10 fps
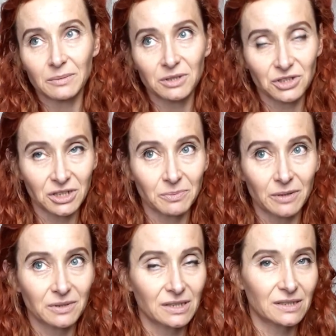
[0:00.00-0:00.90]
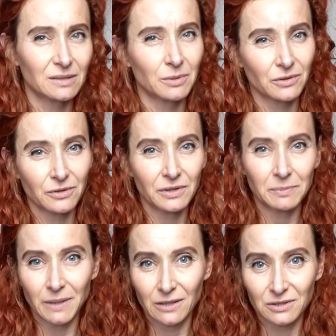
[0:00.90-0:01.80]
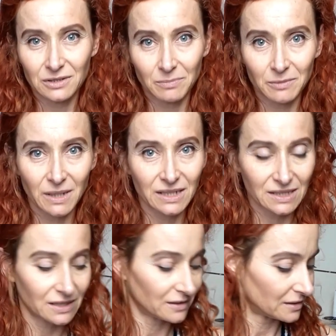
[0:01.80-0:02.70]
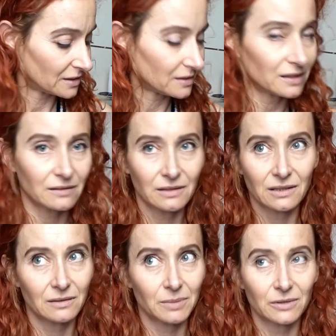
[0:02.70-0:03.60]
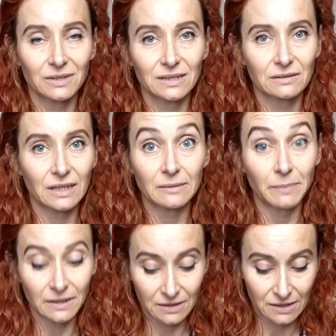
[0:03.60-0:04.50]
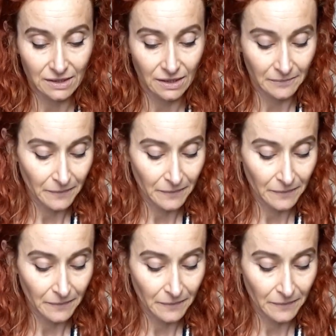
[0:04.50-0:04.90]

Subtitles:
be cheaper because it's about £3 per magazine, and I think there are about 10 patterns there.